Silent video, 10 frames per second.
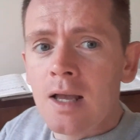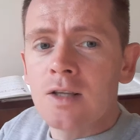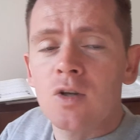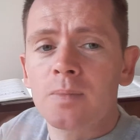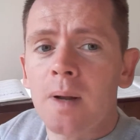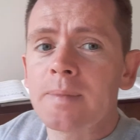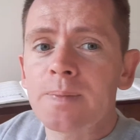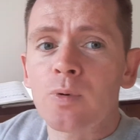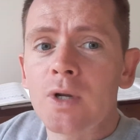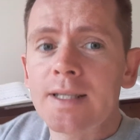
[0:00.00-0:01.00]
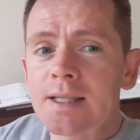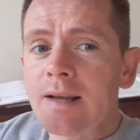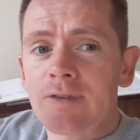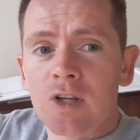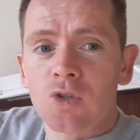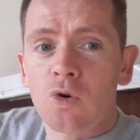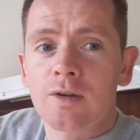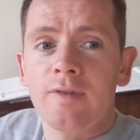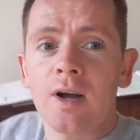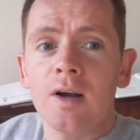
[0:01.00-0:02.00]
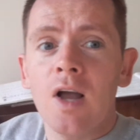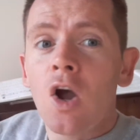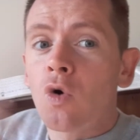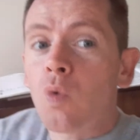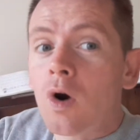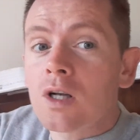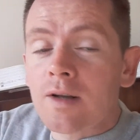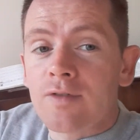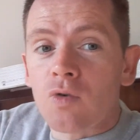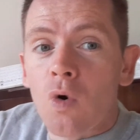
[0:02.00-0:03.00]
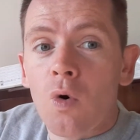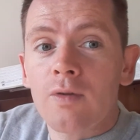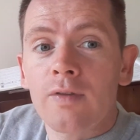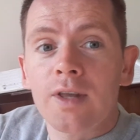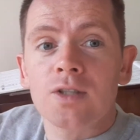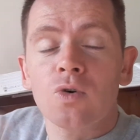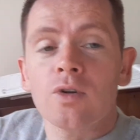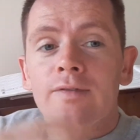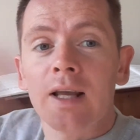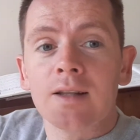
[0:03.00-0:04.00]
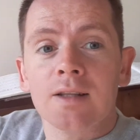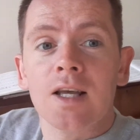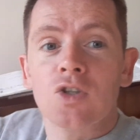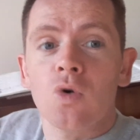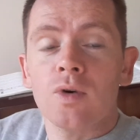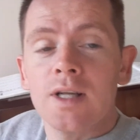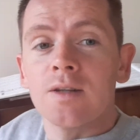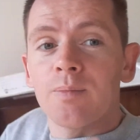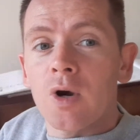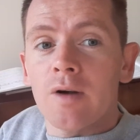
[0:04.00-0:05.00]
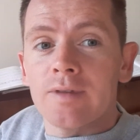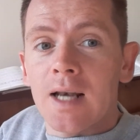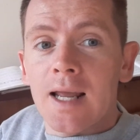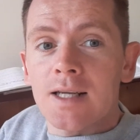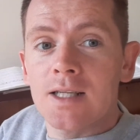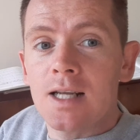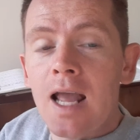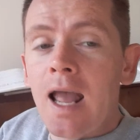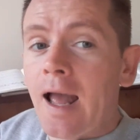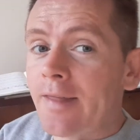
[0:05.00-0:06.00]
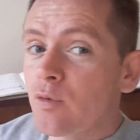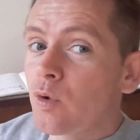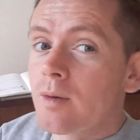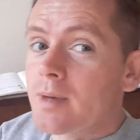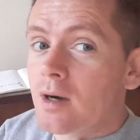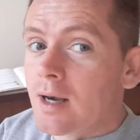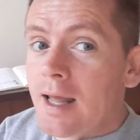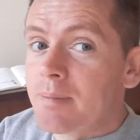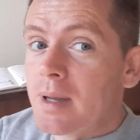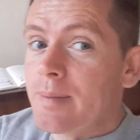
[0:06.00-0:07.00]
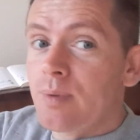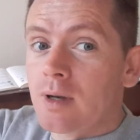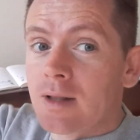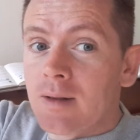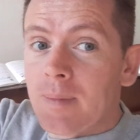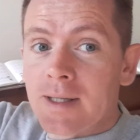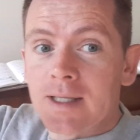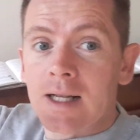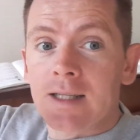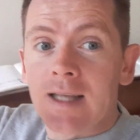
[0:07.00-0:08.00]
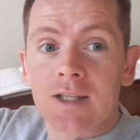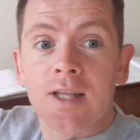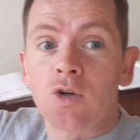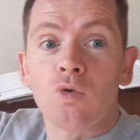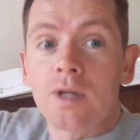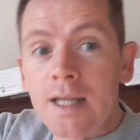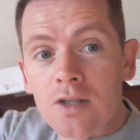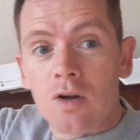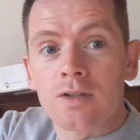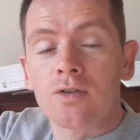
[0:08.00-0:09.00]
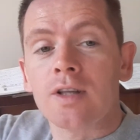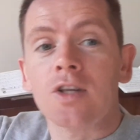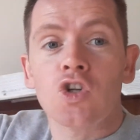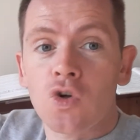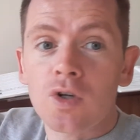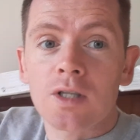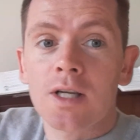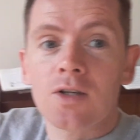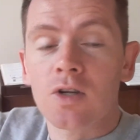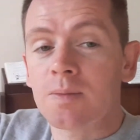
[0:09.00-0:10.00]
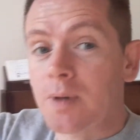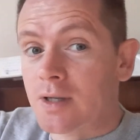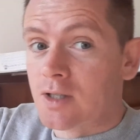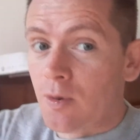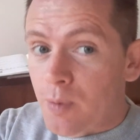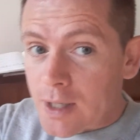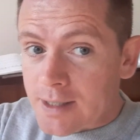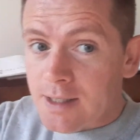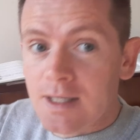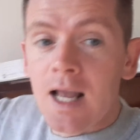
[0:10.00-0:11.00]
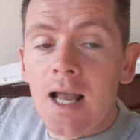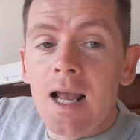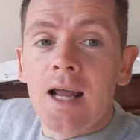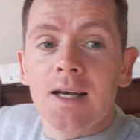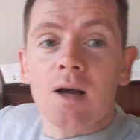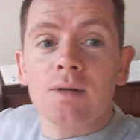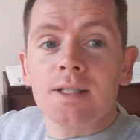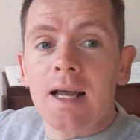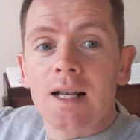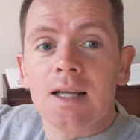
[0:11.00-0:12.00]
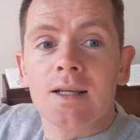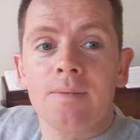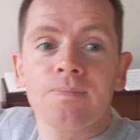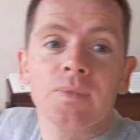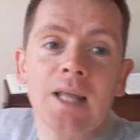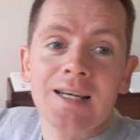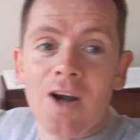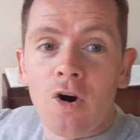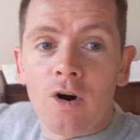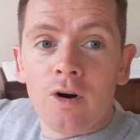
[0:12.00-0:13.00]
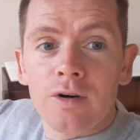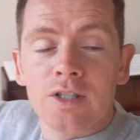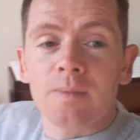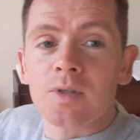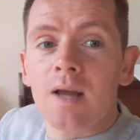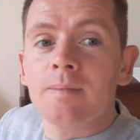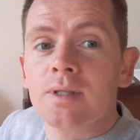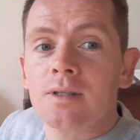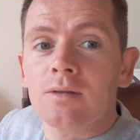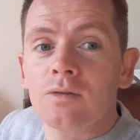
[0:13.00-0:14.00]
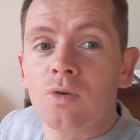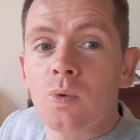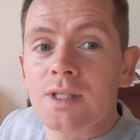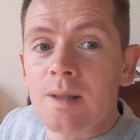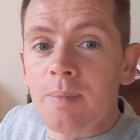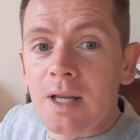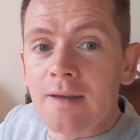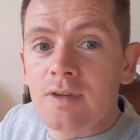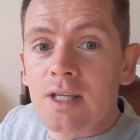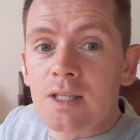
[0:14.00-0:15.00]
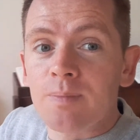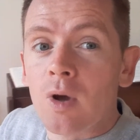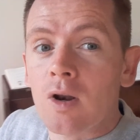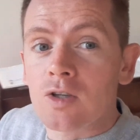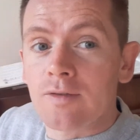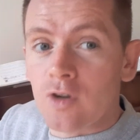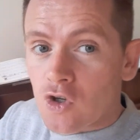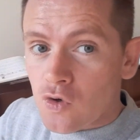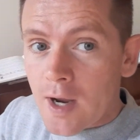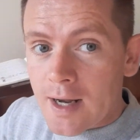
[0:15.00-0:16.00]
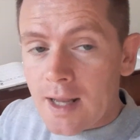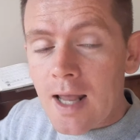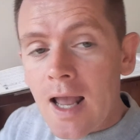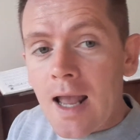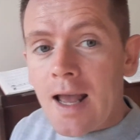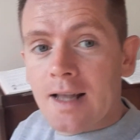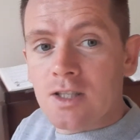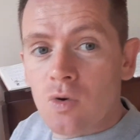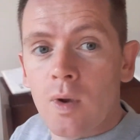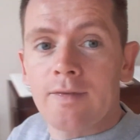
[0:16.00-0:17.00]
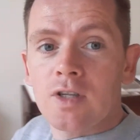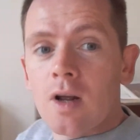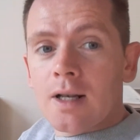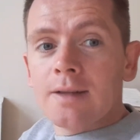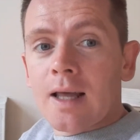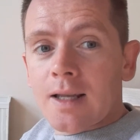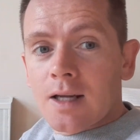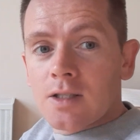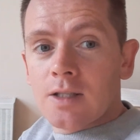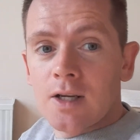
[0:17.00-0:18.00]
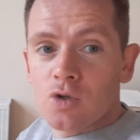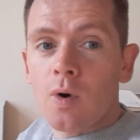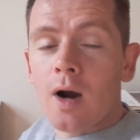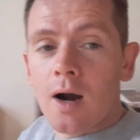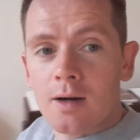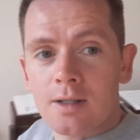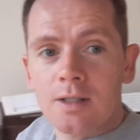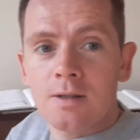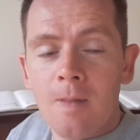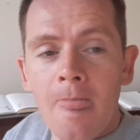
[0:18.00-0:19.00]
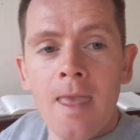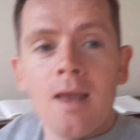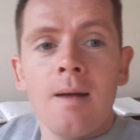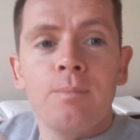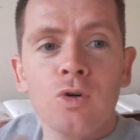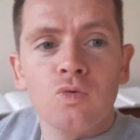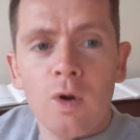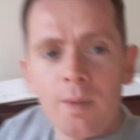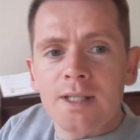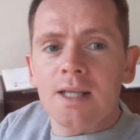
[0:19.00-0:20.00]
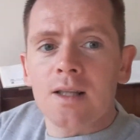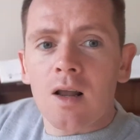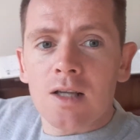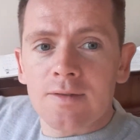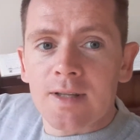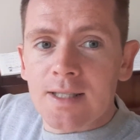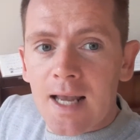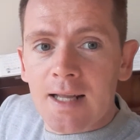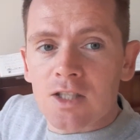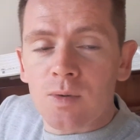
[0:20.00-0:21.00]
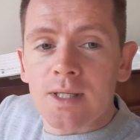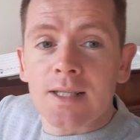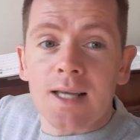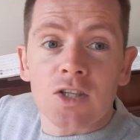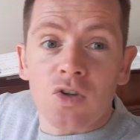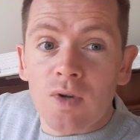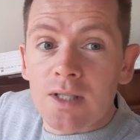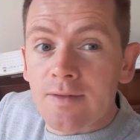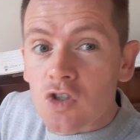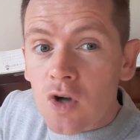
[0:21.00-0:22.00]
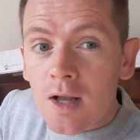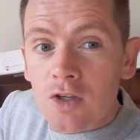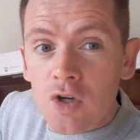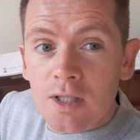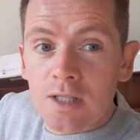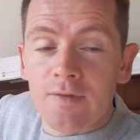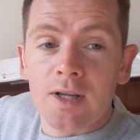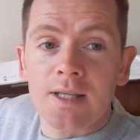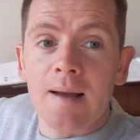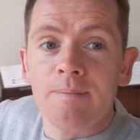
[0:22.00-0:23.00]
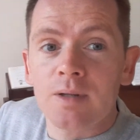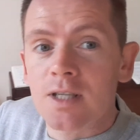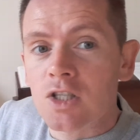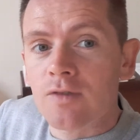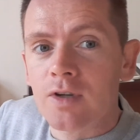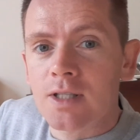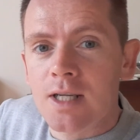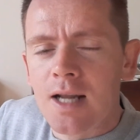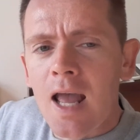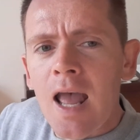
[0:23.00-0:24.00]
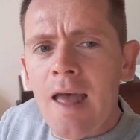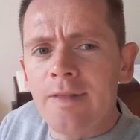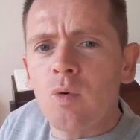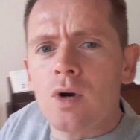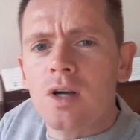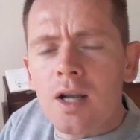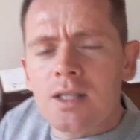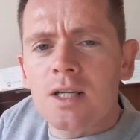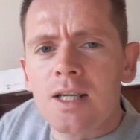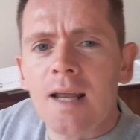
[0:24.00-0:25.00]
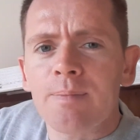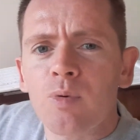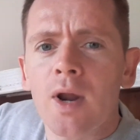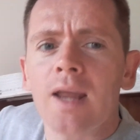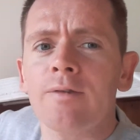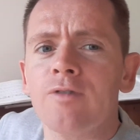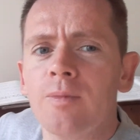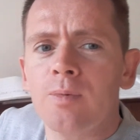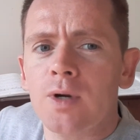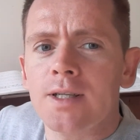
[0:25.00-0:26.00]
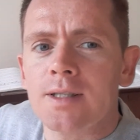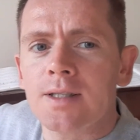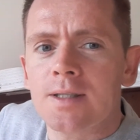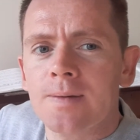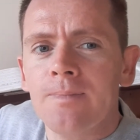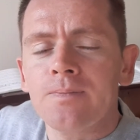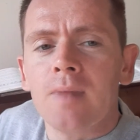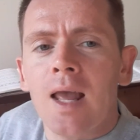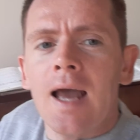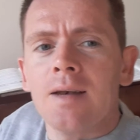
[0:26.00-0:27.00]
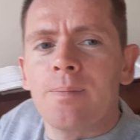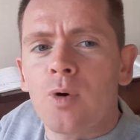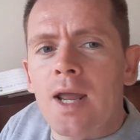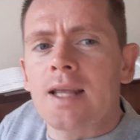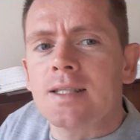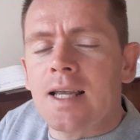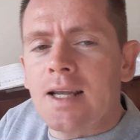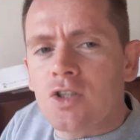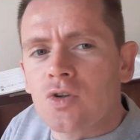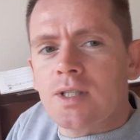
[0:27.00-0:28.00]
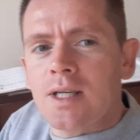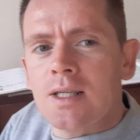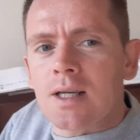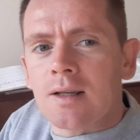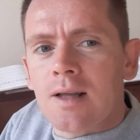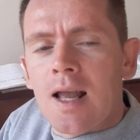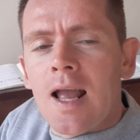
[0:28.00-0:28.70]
Sometimes priests live in a sort of a world of their own that they sort of think that they don't need the prayer of the laity and that we're mere lay people and that basically they don't need us or that they shouldn't need us because they're priests. Now, sadly, that error, sometimes the ones that believe it, is a product of their training. And so we have to not let that get into our hearts. But when we see the lives of the saints, we see St. Teresa the Child Jesus, for example, Sister Faustina, they were night and day praying for priests. And praying is interceding.